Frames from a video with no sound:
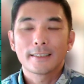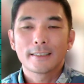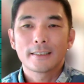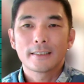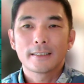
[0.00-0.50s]

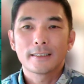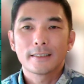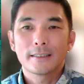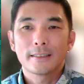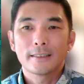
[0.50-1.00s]

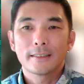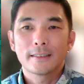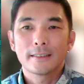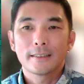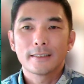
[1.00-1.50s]

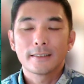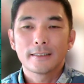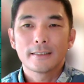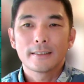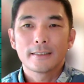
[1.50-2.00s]

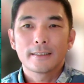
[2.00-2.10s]
The person shown says nothing.